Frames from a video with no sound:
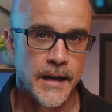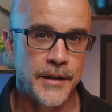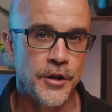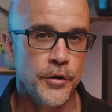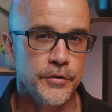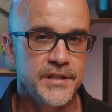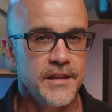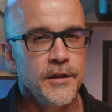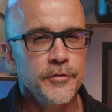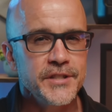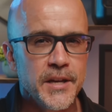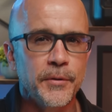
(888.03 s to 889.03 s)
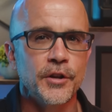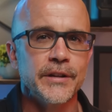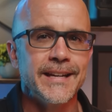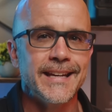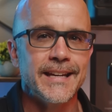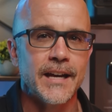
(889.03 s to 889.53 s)
And those, those
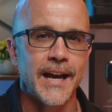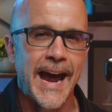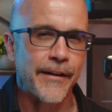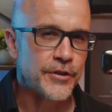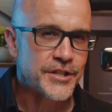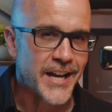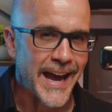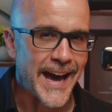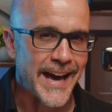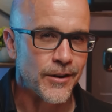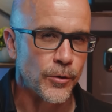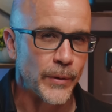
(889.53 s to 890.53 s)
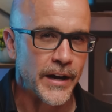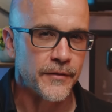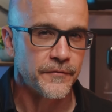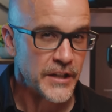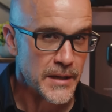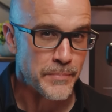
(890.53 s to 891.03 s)
typically average at
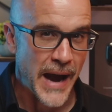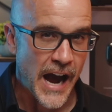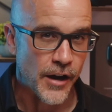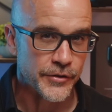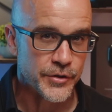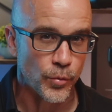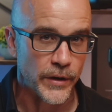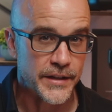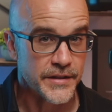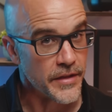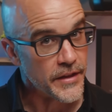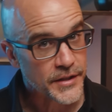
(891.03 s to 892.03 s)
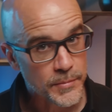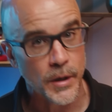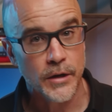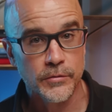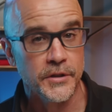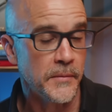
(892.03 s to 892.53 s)
around 50 pounds, whereas this
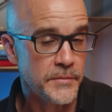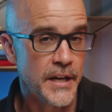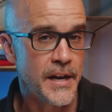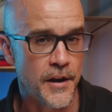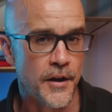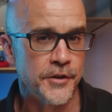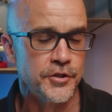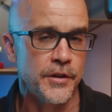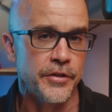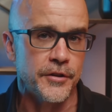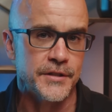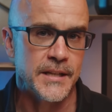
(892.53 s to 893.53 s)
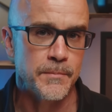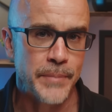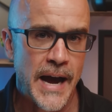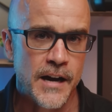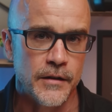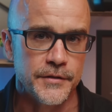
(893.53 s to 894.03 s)
model comes in at 113
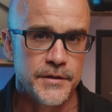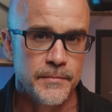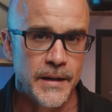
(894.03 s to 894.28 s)
pounds.